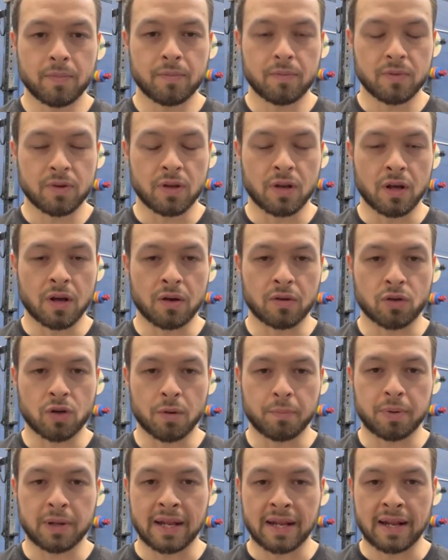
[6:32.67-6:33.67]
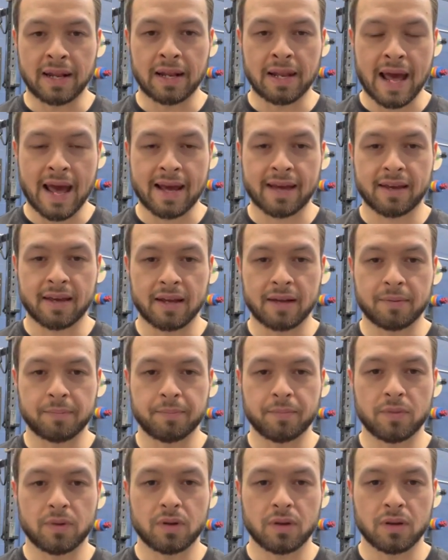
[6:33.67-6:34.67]
you know, completely
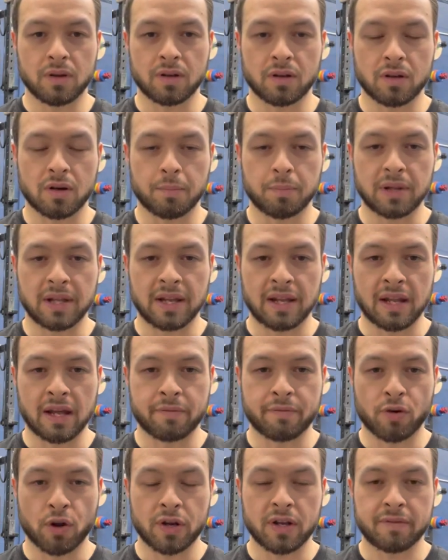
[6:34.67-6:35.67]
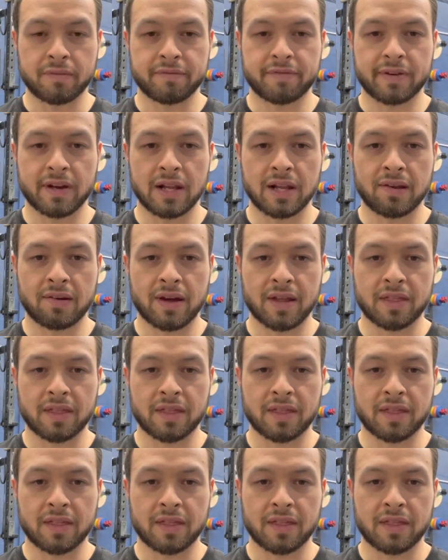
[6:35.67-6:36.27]
lacking and completely avoiding failure.